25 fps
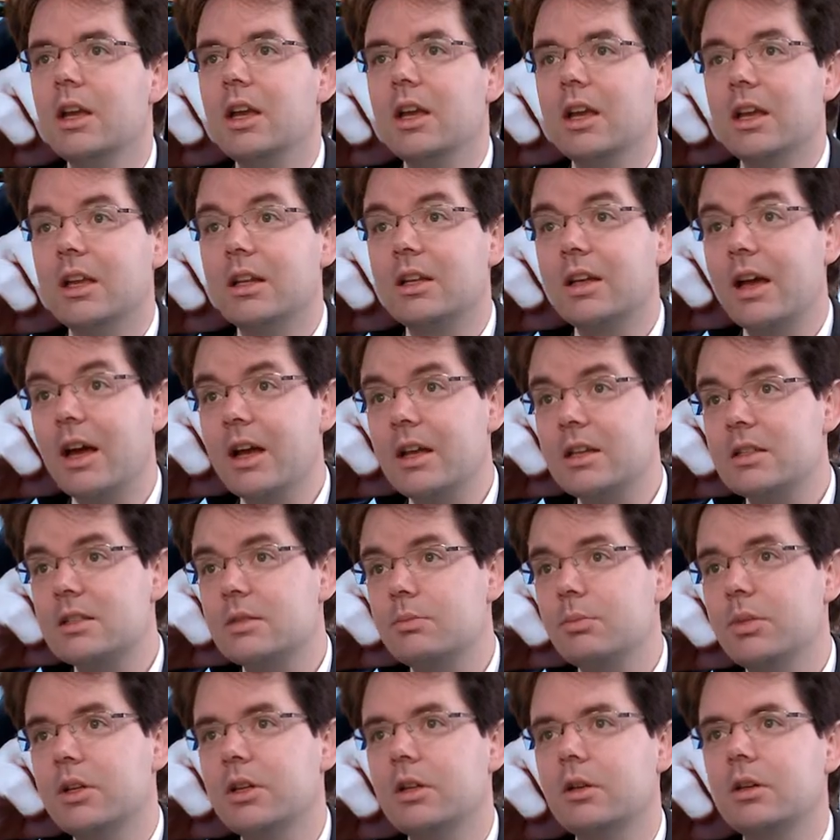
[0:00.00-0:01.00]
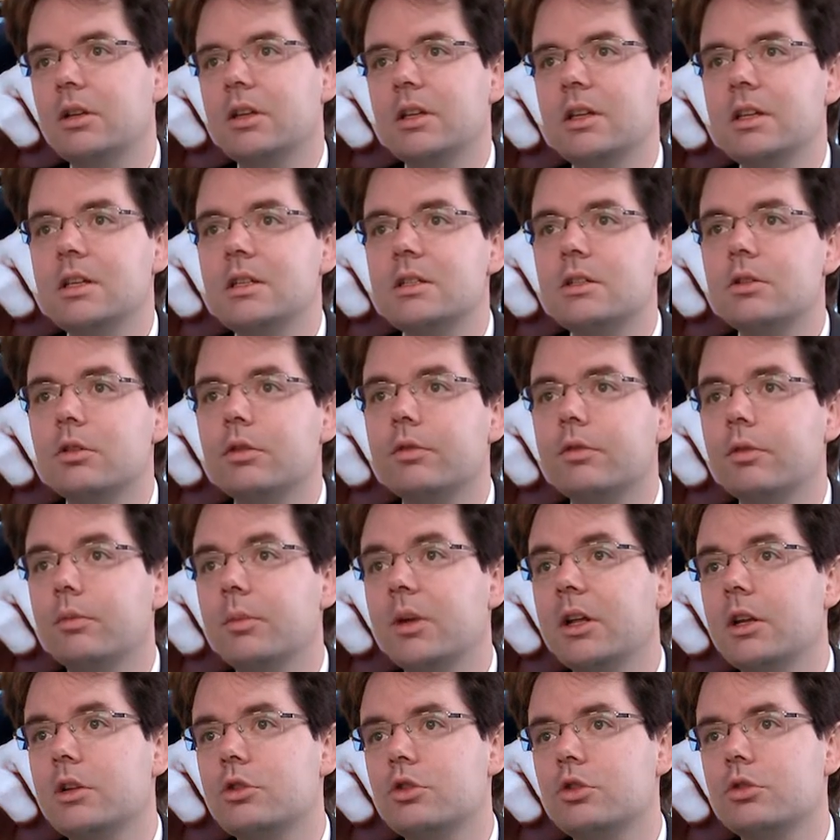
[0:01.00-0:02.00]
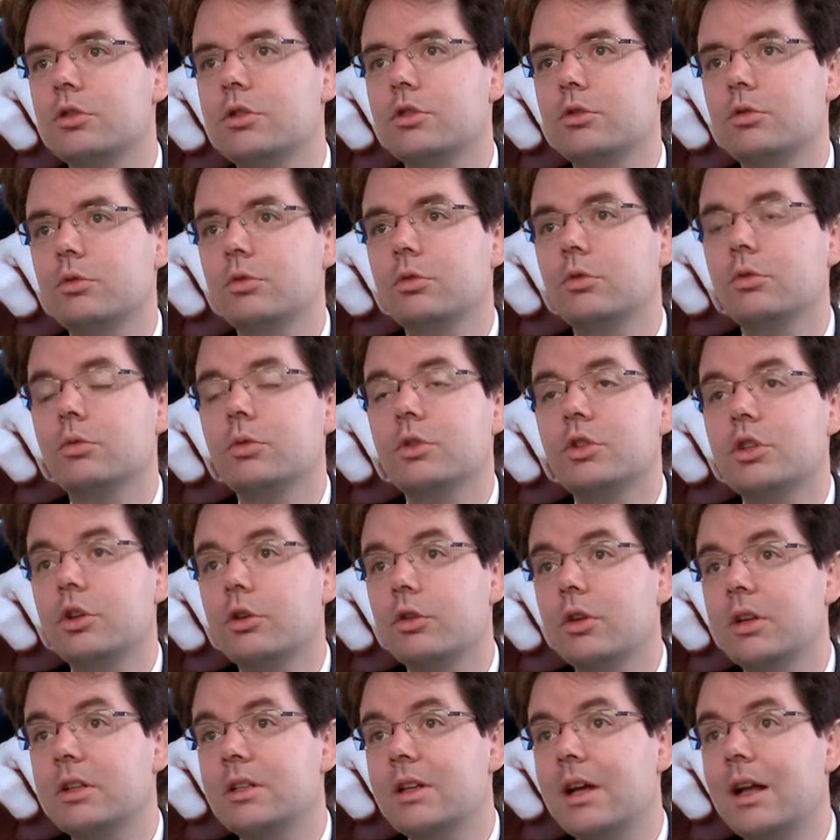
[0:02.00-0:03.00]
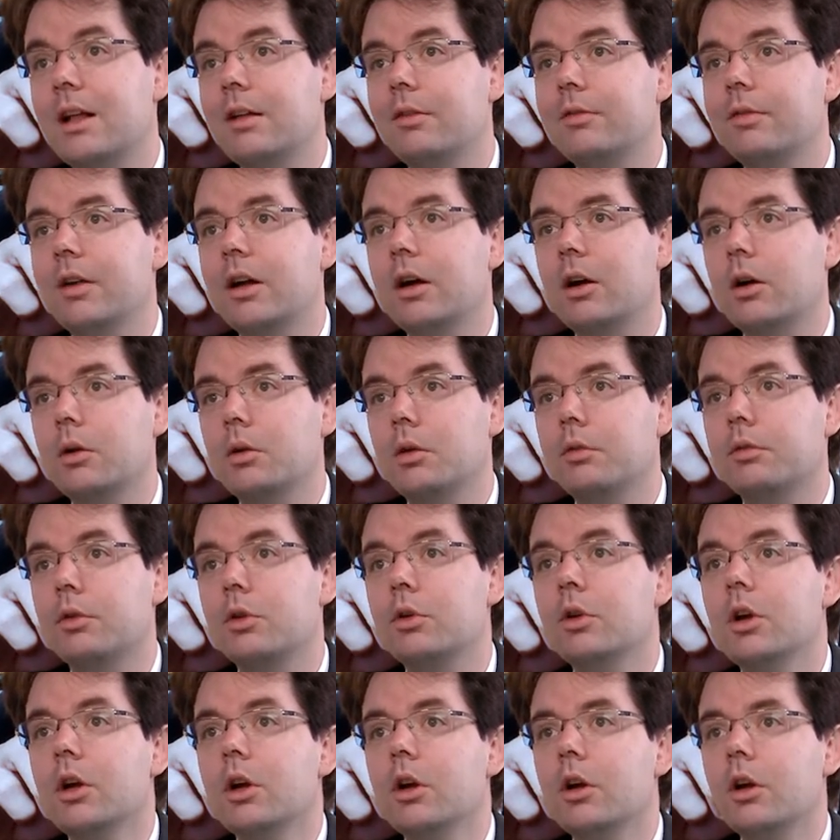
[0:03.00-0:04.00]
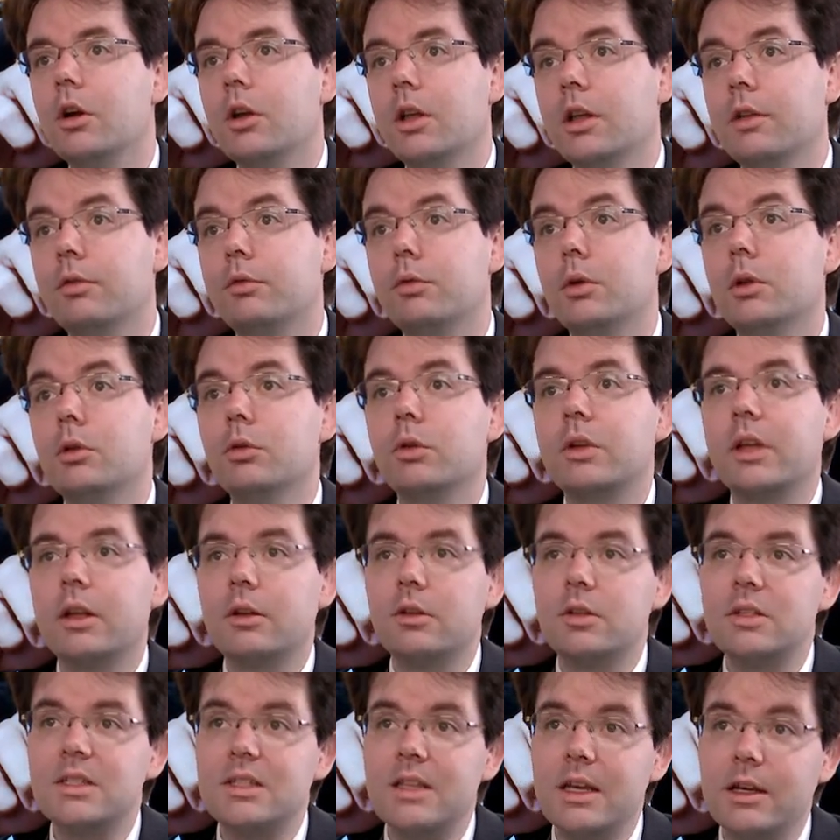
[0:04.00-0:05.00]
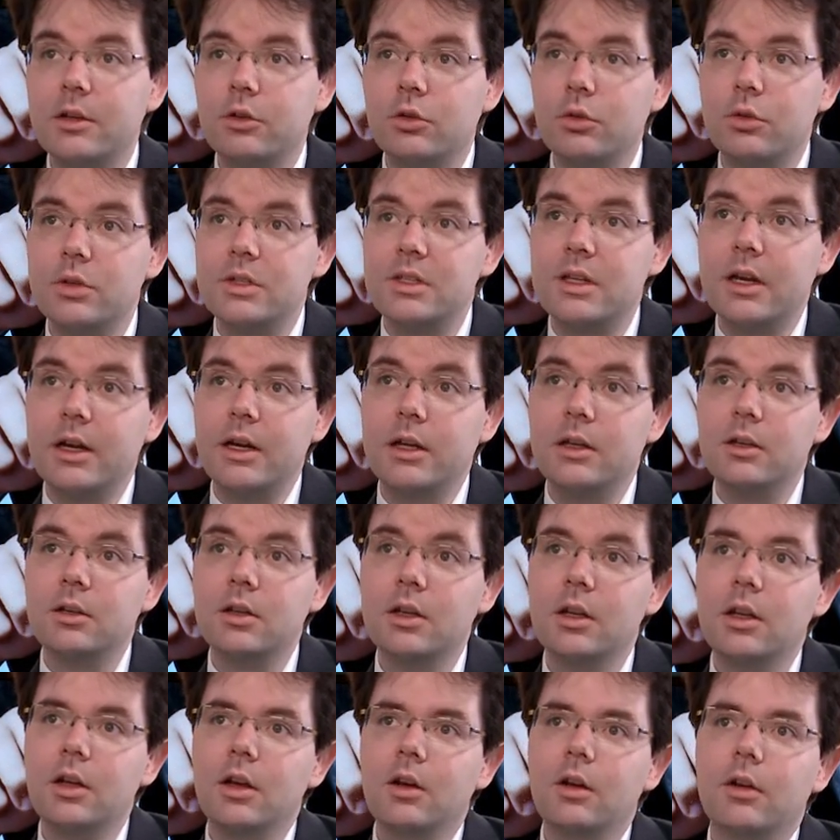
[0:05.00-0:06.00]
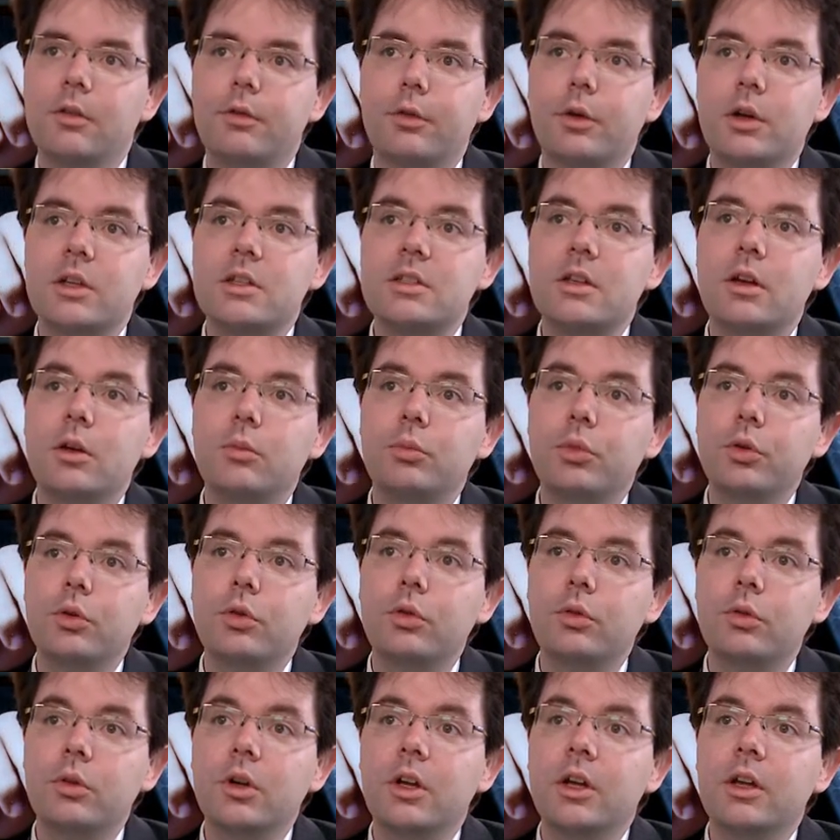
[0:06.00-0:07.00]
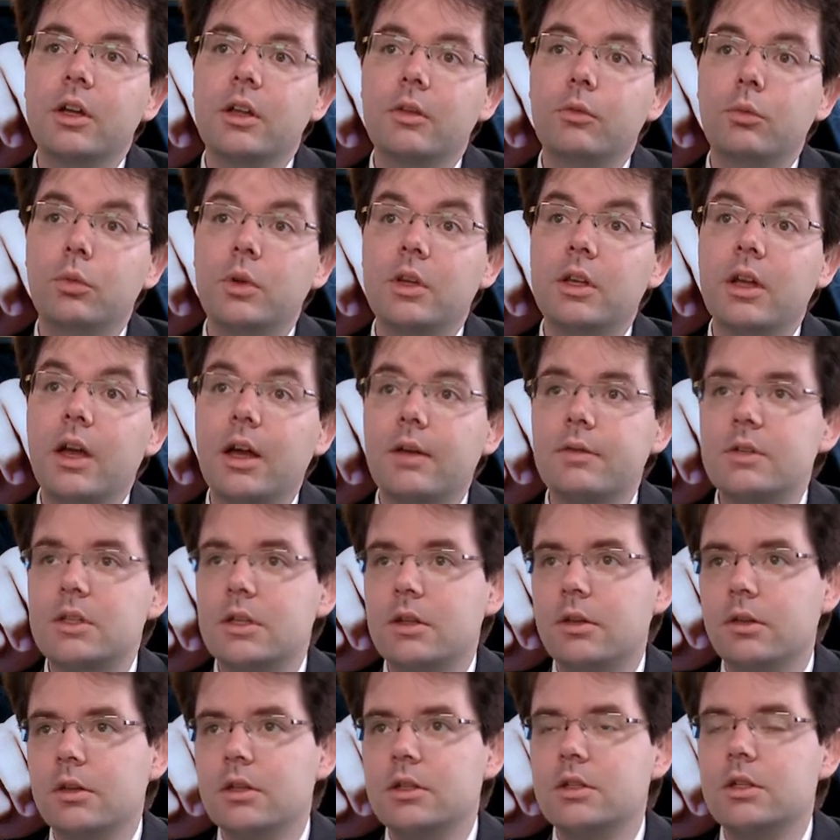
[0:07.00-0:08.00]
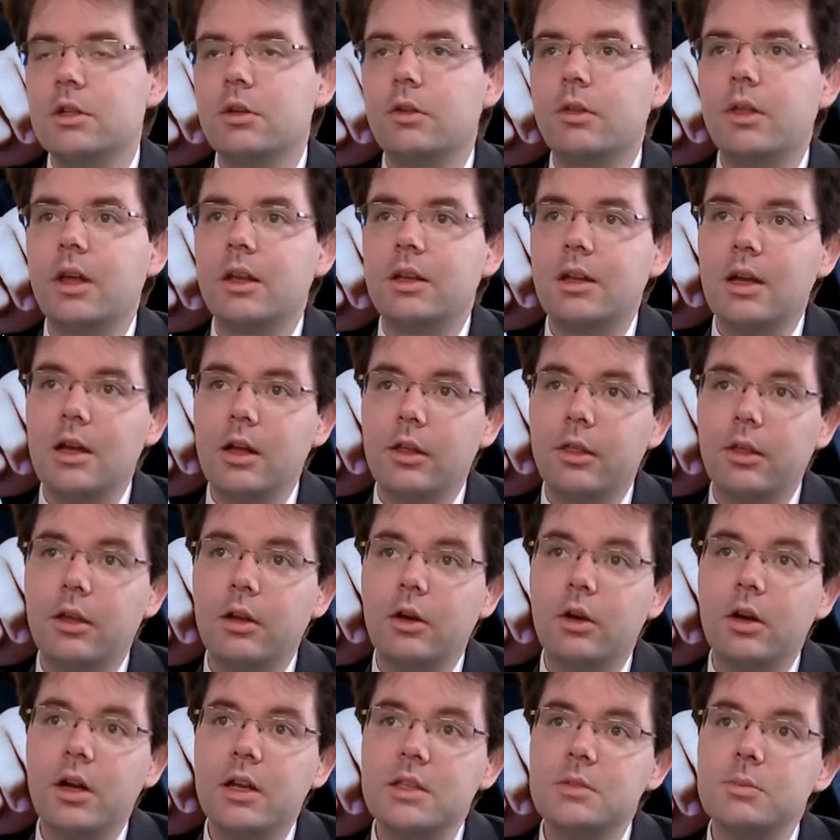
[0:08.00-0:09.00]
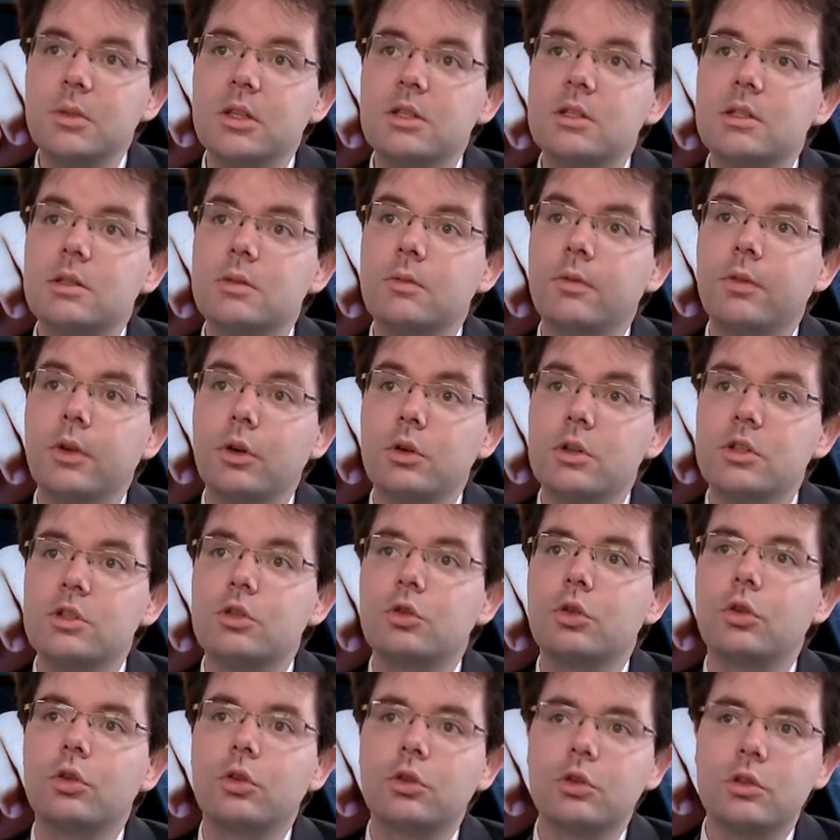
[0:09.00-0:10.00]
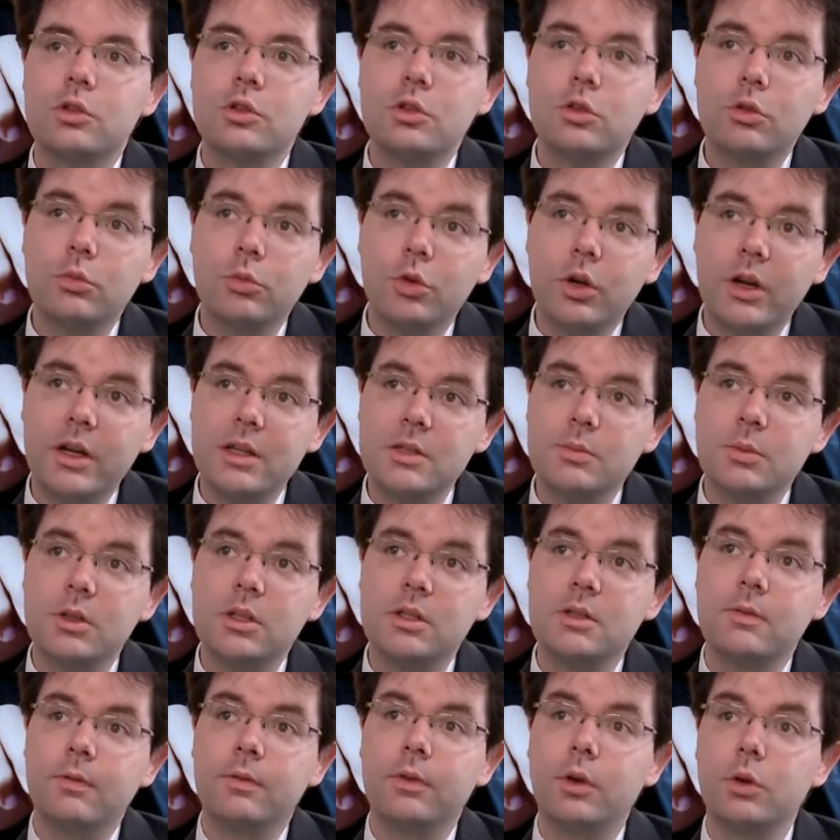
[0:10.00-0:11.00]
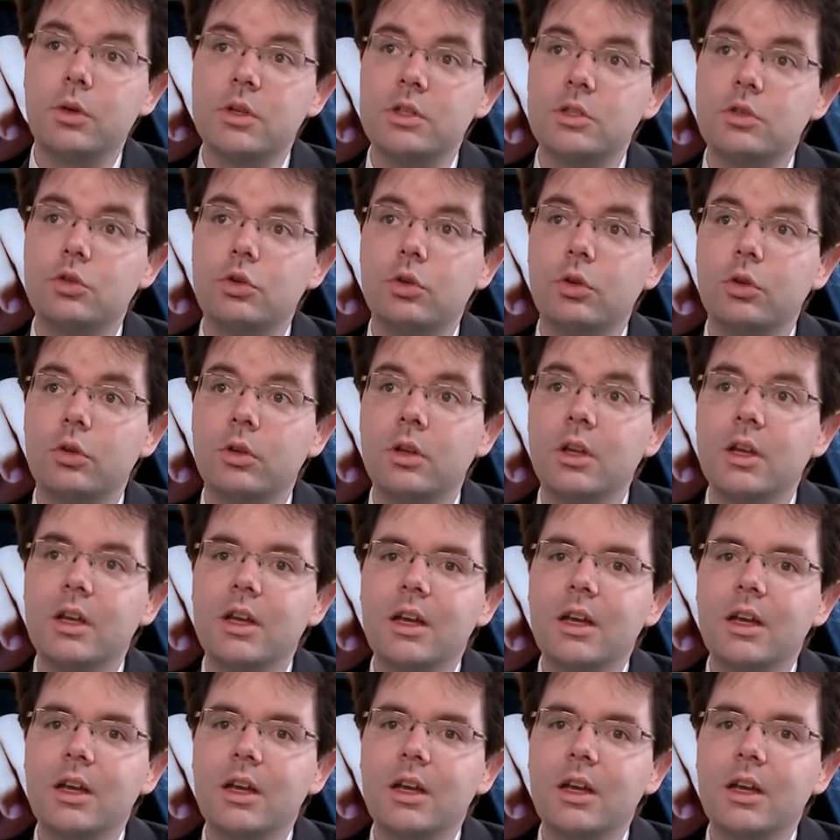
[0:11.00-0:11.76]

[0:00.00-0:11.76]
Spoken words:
It has been easier for managers to generate alpha, however, if we look at the sector side. For example, we have seen this year that healthcare has been very strong, consumer has been very strong,